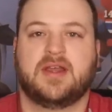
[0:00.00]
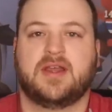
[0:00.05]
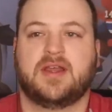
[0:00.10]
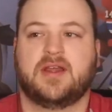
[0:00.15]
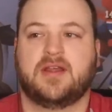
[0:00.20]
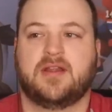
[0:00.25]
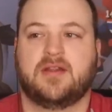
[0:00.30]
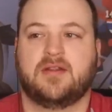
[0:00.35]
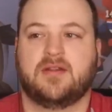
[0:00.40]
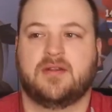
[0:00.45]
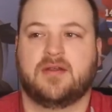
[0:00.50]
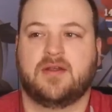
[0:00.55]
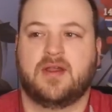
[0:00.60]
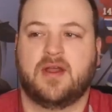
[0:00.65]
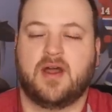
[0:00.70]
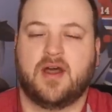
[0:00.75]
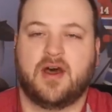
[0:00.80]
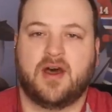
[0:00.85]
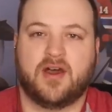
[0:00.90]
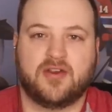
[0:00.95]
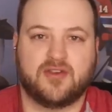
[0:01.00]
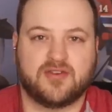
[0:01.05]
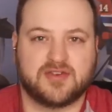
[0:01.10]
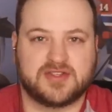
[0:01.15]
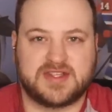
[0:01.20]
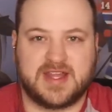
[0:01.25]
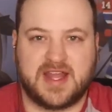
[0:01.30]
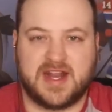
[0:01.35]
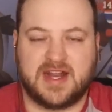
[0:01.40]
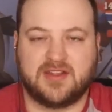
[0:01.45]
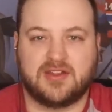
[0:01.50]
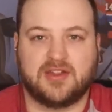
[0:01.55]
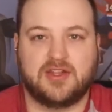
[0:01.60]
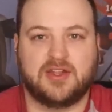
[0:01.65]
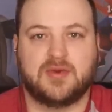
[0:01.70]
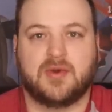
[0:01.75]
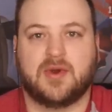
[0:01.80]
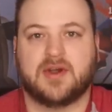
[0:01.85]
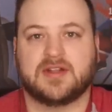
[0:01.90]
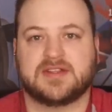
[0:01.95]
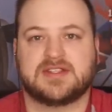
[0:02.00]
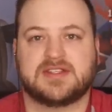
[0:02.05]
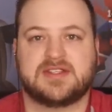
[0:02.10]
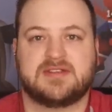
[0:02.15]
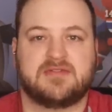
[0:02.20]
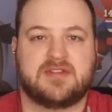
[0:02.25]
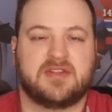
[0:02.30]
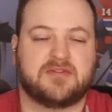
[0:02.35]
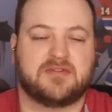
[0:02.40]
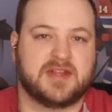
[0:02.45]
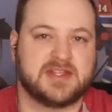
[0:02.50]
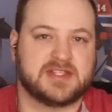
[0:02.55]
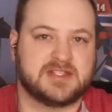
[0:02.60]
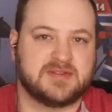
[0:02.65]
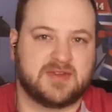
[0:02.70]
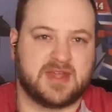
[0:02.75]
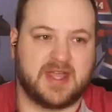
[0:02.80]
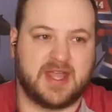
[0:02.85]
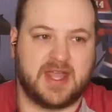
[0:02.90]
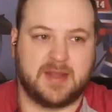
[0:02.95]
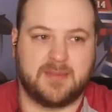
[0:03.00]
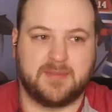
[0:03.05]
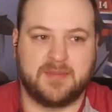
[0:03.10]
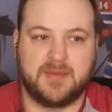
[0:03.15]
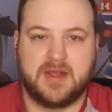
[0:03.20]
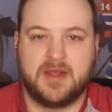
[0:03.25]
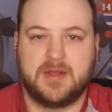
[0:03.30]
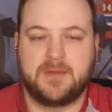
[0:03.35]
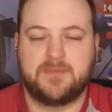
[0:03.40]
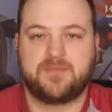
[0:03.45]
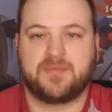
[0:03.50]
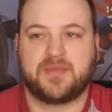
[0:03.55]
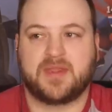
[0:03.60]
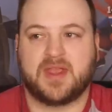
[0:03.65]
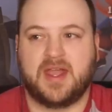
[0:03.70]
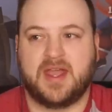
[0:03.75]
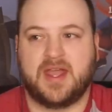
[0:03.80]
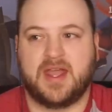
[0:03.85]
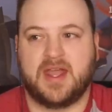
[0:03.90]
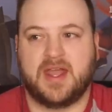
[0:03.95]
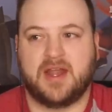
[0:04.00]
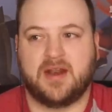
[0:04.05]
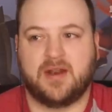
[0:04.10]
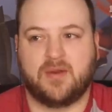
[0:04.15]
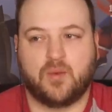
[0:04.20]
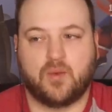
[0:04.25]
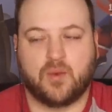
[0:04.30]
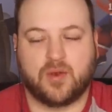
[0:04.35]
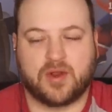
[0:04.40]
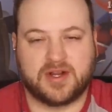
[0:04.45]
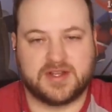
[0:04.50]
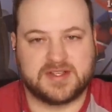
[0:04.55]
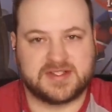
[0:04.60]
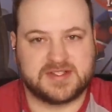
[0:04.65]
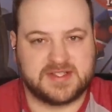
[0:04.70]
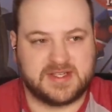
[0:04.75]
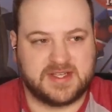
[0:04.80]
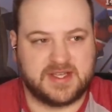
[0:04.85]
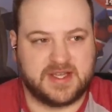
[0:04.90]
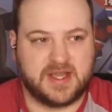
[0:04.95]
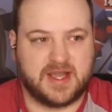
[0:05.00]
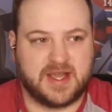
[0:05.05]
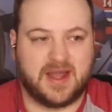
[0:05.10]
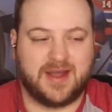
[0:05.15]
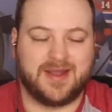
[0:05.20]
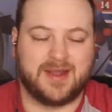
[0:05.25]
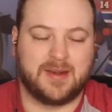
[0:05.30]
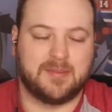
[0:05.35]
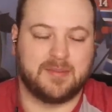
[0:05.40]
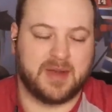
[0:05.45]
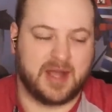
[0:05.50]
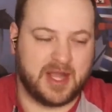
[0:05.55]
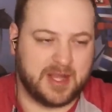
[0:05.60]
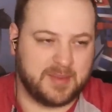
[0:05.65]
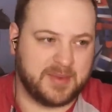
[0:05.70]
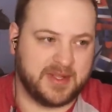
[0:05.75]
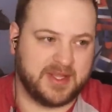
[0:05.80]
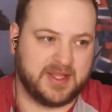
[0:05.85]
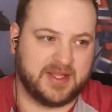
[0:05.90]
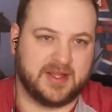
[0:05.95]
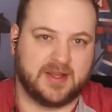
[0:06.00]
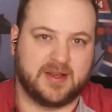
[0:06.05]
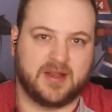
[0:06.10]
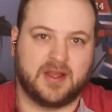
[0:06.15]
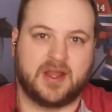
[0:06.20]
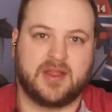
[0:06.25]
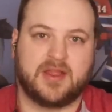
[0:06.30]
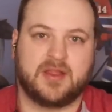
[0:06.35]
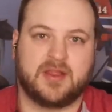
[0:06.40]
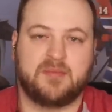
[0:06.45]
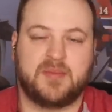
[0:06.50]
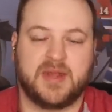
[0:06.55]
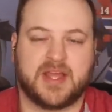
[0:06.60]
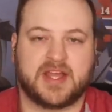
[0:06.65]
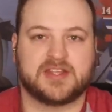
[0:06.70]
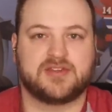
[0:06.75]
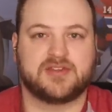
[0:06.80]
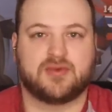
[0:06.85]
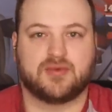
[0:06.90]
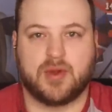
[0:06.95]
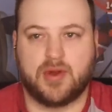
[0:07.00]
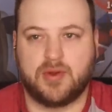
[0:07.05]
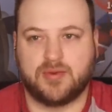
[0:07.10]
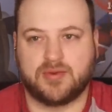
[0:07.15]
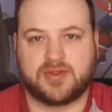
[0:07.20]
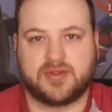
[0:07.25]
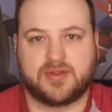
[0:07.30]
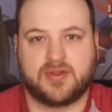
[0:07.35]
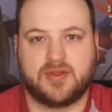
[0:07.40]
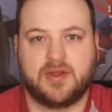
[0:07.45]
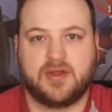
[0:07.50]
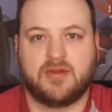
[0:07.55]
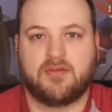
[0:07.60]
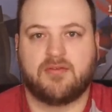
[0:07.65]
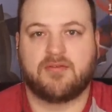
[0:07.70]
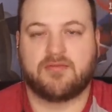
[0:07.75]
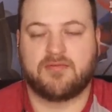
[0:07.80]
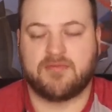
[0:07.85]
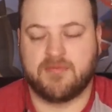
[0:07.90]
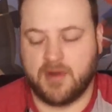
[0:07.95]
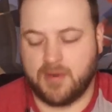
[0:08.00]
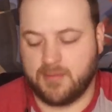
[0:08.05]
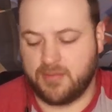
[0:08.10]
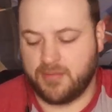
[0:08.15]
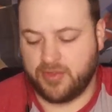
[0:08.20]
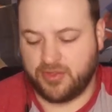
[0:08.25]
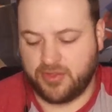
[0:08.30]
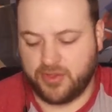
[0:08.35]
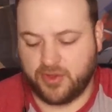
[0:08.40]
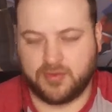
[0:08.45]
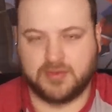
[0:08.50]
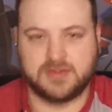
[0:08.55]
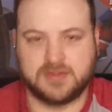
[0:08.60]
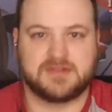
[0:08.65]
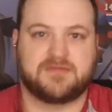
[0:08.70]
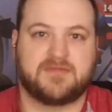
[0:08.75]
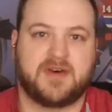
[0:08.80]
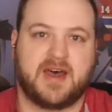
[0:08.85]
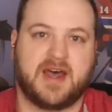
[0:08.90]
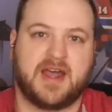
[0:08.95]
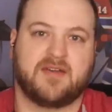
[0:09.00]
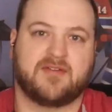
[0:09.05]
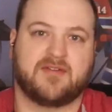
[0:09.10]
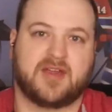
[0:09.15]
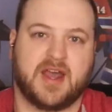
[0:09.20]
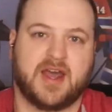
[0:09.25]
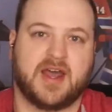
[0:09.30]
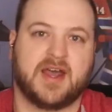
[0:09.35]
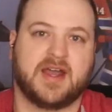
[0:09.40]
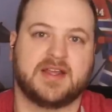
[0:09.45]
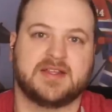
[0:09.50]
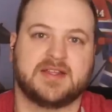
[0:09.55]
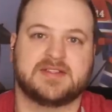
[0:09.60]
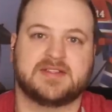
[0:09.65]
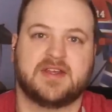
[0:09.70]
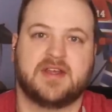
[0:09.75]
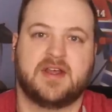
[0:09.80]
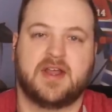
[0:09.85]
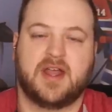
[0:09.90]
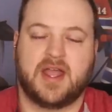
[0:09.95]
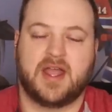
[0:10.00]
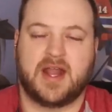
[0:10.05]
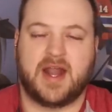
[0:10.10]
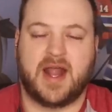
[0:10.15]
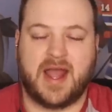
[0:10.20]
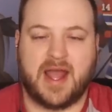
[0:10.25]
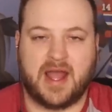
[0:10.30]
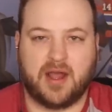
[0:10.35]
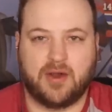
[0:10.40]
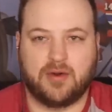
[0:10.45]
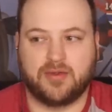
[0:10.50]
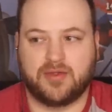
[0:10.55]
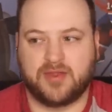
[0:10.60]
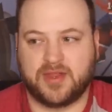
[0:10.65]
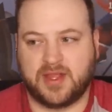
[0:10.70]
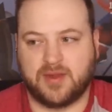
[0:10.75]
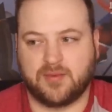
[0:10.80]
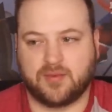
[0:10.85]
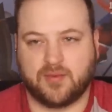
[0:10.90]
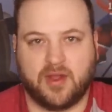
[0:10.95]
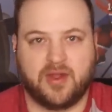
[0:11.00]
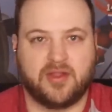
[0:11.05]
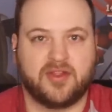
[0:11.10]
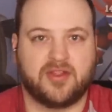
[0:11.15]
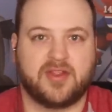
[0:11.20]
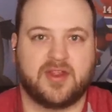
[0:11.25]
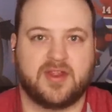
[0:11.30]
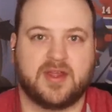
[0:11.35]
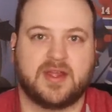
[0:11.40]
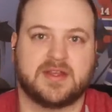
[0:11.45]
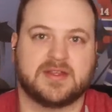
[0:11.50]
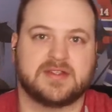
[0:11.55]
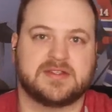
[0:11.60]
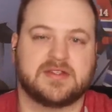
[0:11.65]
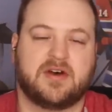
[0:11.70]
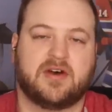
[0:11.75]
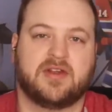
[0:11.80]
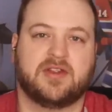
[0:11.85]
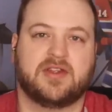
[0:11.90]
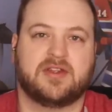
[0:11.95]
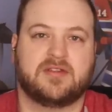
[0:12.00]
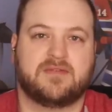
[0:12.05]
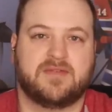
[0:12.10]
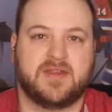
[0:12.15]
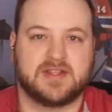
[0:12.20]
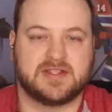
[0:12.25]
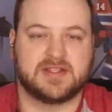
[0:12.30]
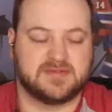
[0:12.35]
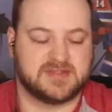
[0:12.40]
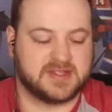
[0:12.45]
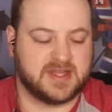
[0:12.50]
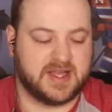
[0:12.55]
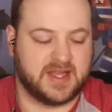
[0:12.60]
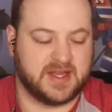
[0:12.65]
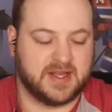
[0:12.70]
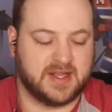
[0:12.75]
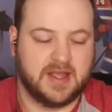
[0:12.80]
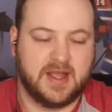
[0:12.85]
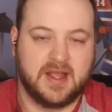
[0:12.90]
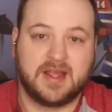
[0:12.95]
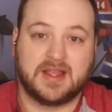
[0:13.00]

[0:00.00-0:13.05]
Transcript: in understanding the nuances of the defensive game, and we're going to see, in my opinion, the biggest growth from those 5 guys and how they run things on the defensive side.